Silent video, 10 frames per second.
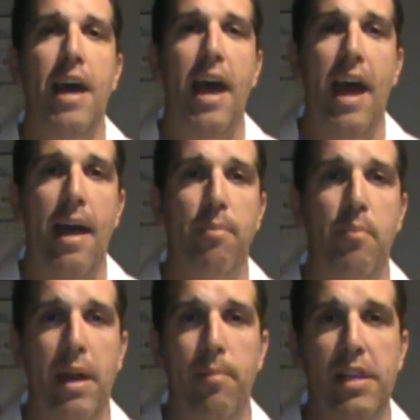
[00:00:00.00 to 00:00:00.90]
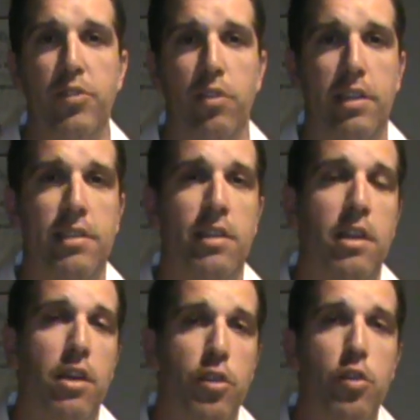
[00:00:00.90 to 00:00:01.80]
and Metametrix
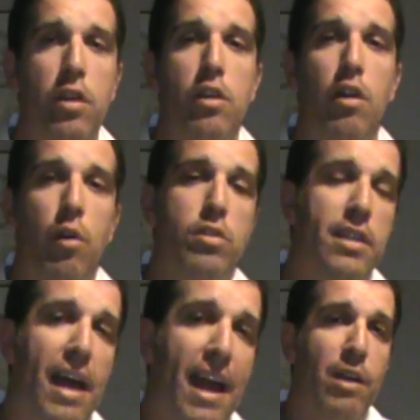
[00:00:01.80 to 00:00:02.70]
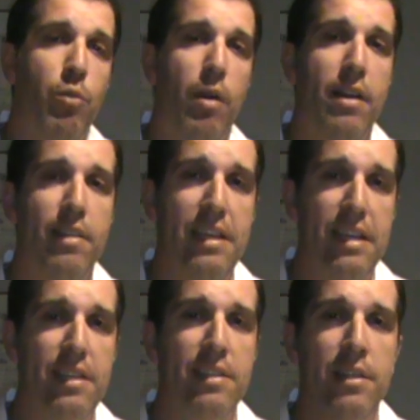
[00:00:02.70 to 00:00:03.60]
you can go to one of
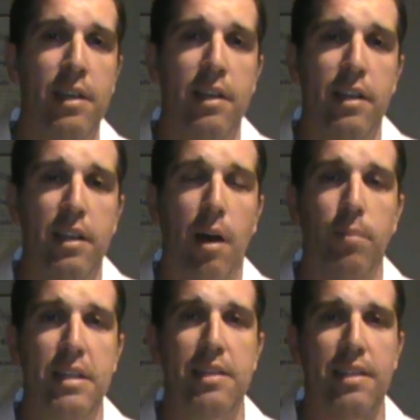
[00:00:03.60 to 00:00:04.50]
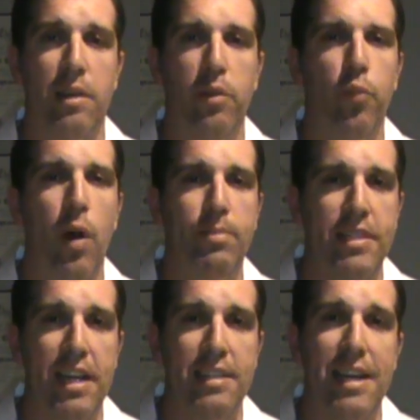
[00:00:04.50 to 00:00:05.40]
these companies'
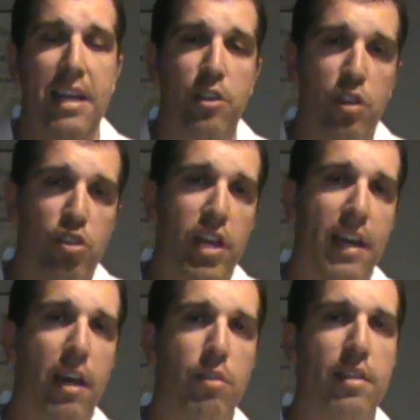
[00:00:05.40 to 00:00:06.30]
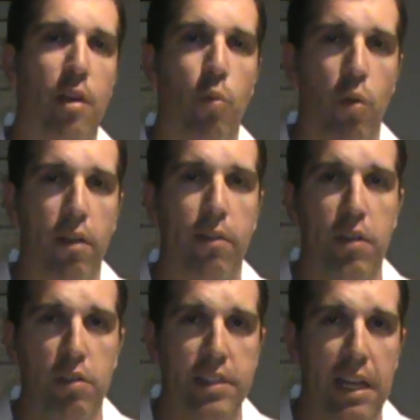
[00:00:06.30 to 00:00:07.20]
websites and you can check out their work for
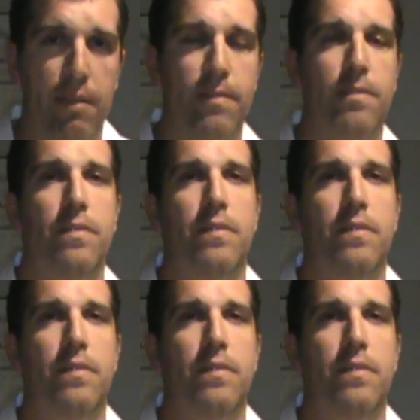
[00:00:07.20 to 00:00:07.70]
yourself.